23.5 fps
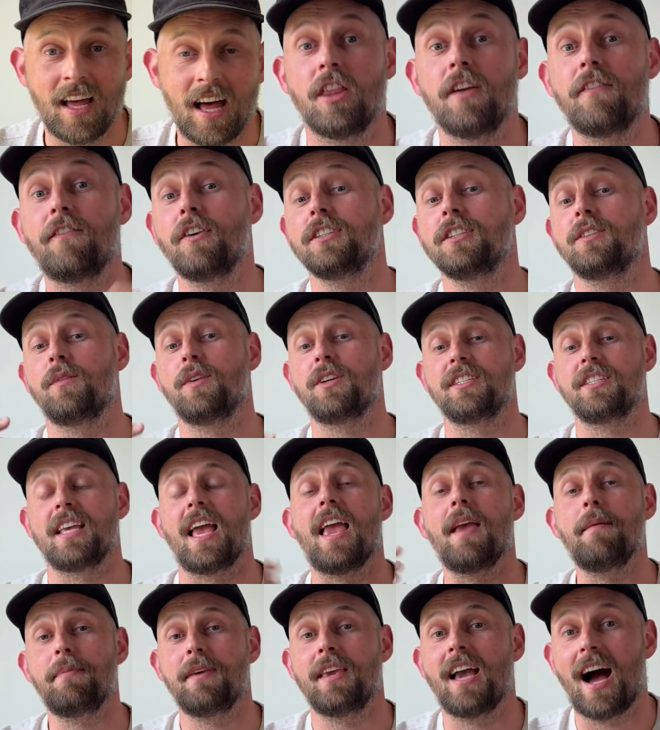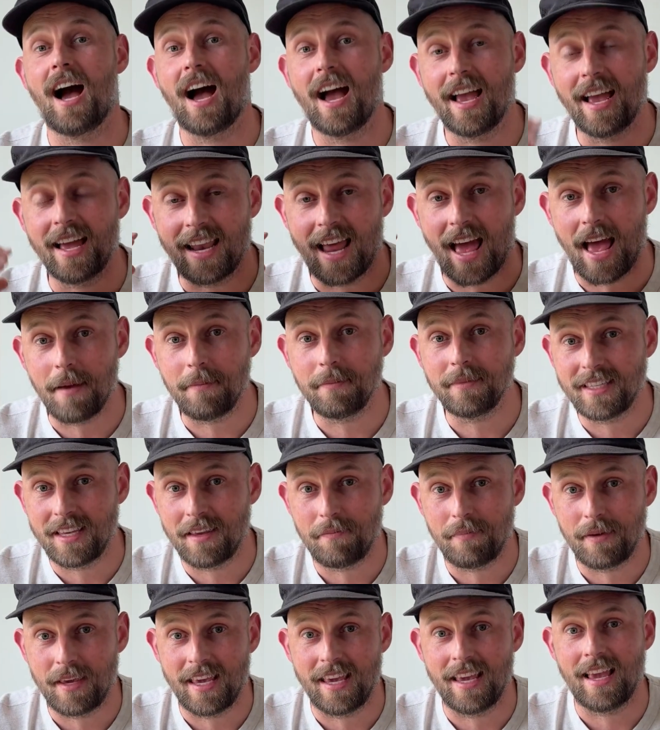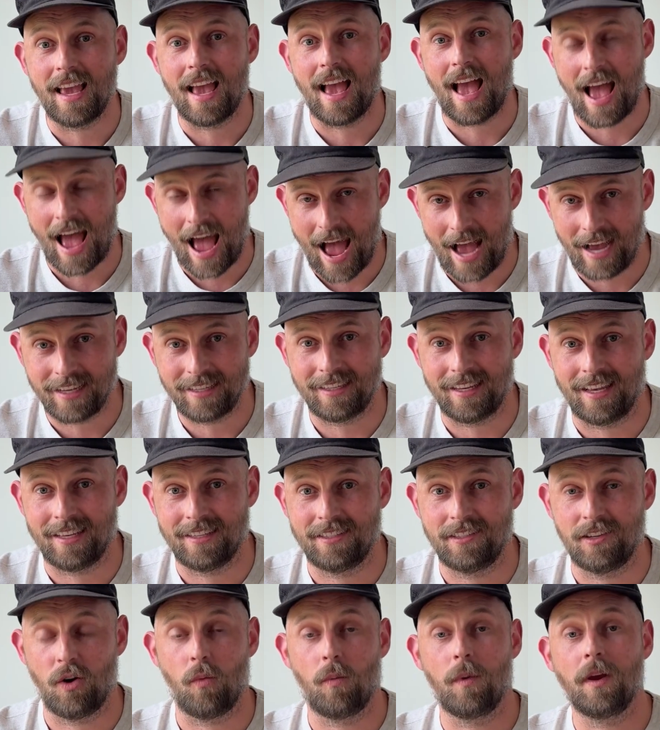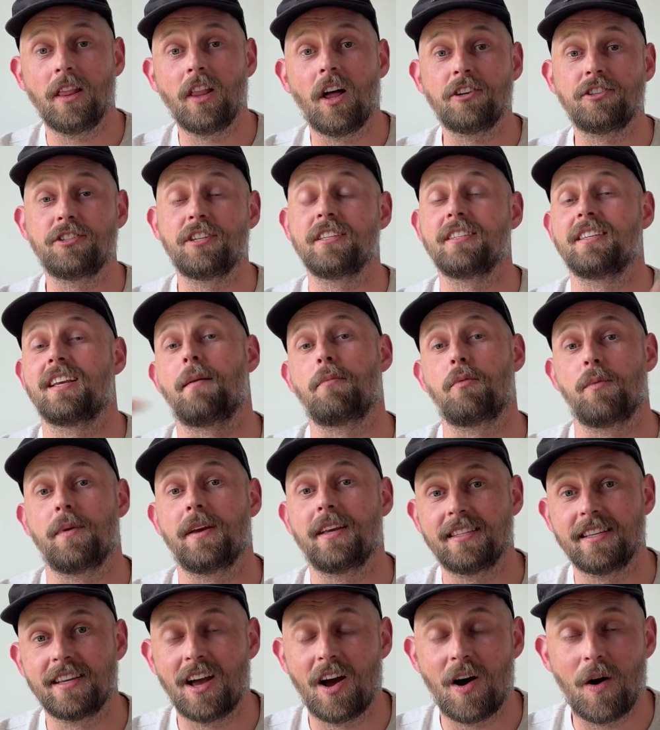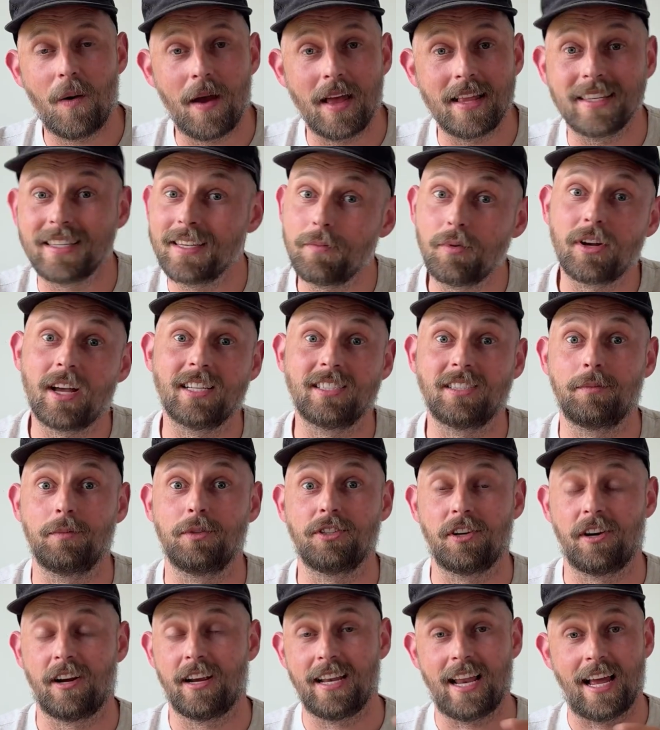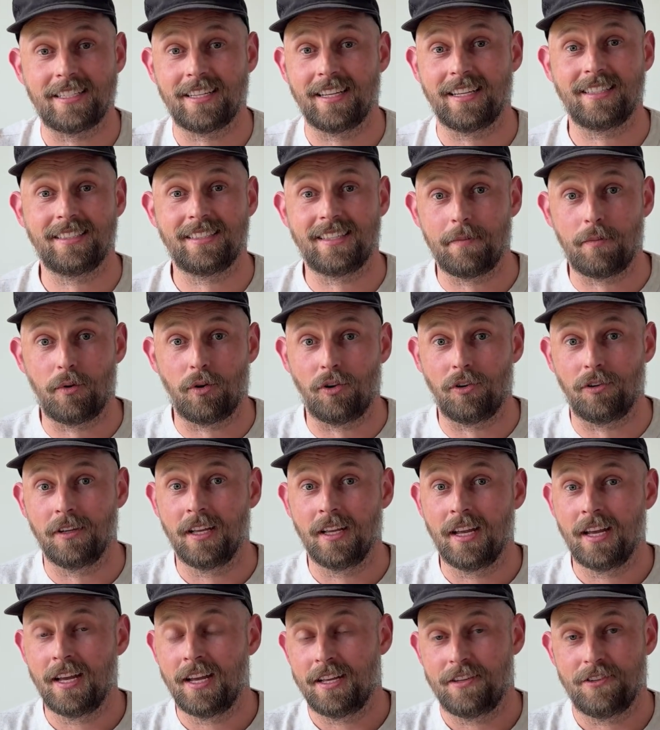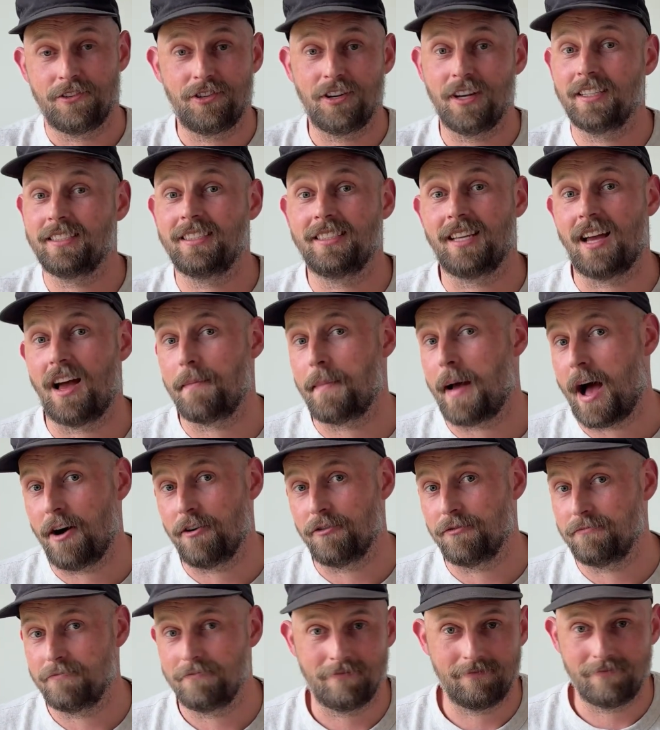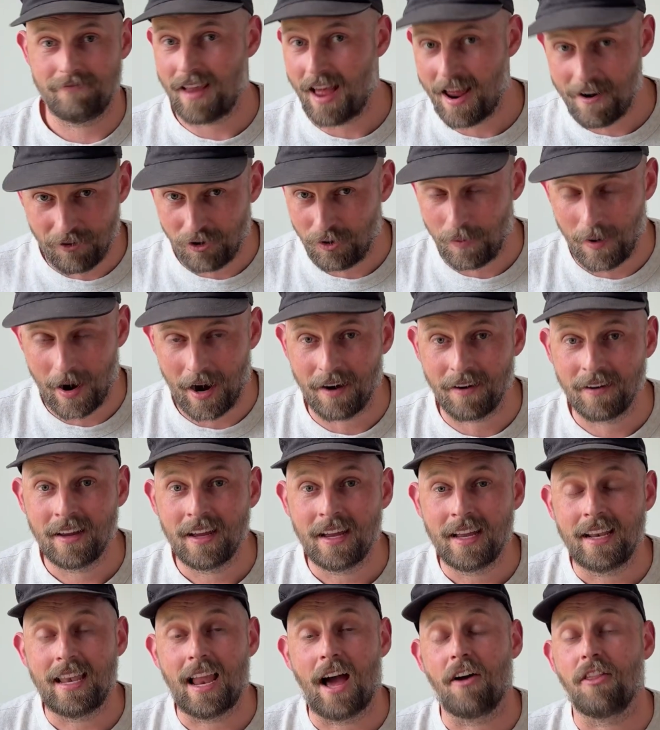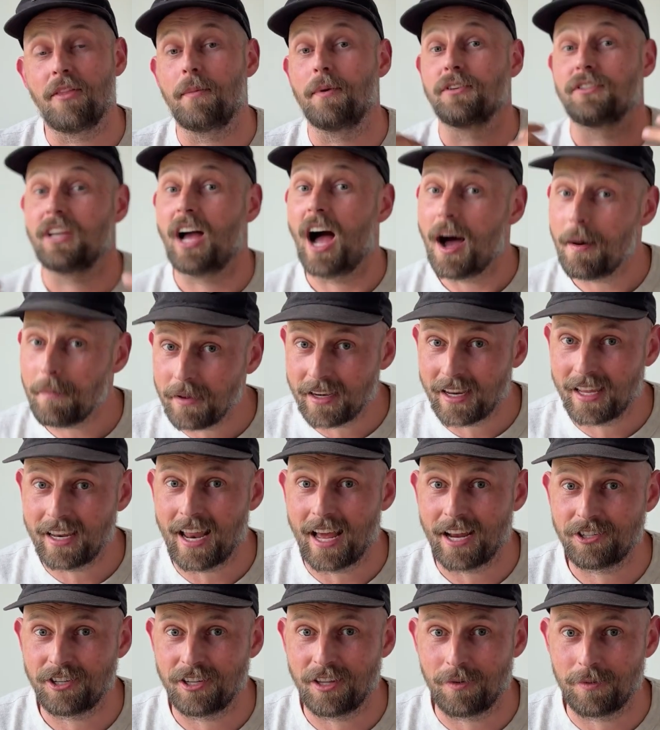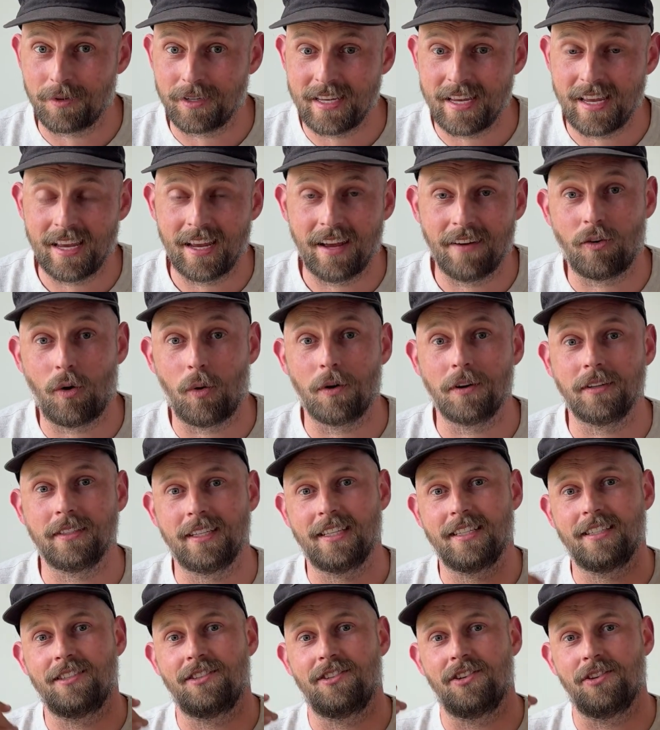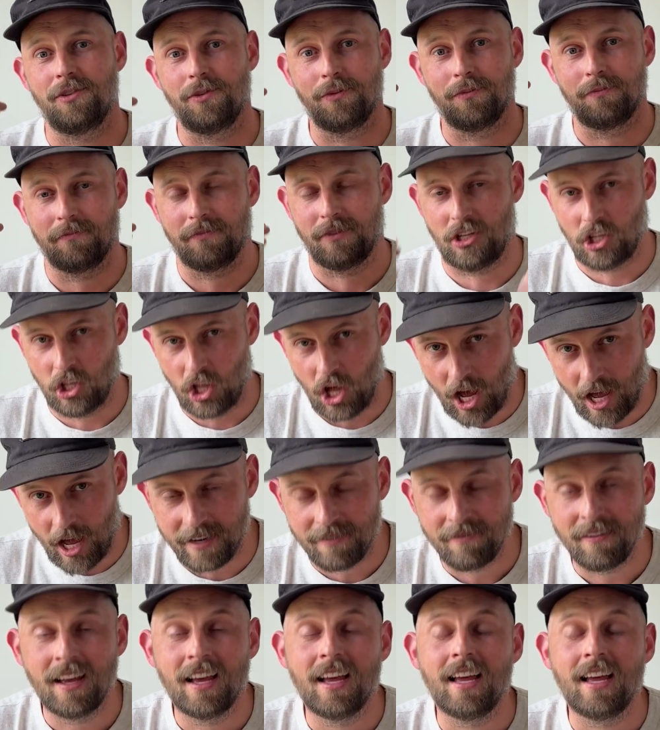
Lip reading: The first of which is API and MCP access. So we launched this a couple weeks ago, and Sybill customers are connecting Sybill just about everywhere. Now, the most common connection that we're seeing, of course, is to Claude.